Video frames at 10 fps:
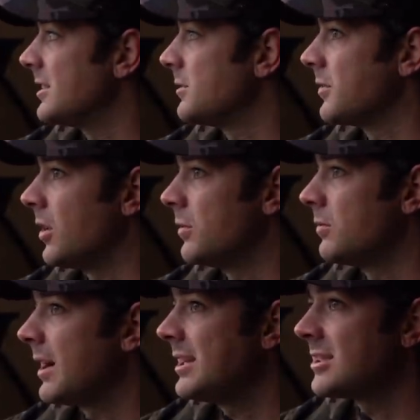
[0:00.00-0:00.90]
So we've got a
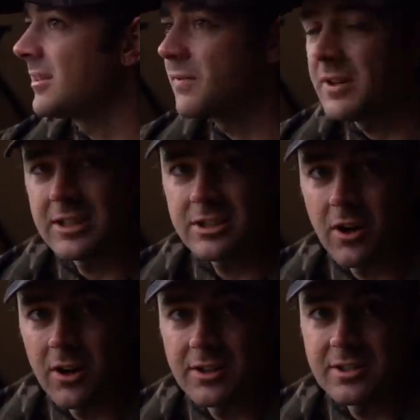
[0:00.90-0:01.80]
race to the finish
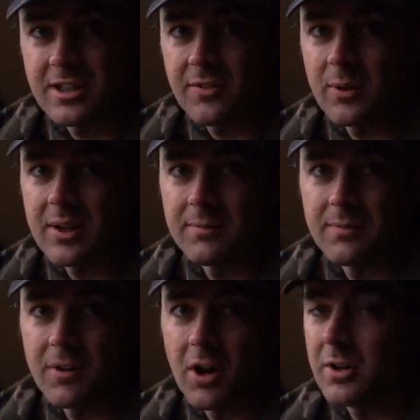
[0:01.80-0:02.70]
line to see if we can
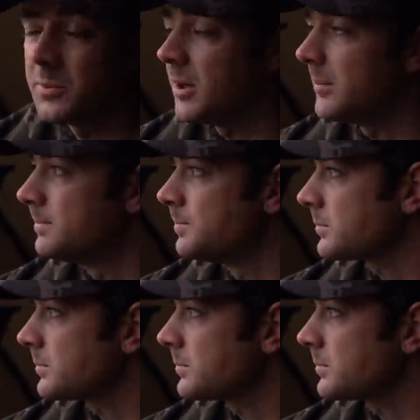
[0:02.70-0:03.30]
find one.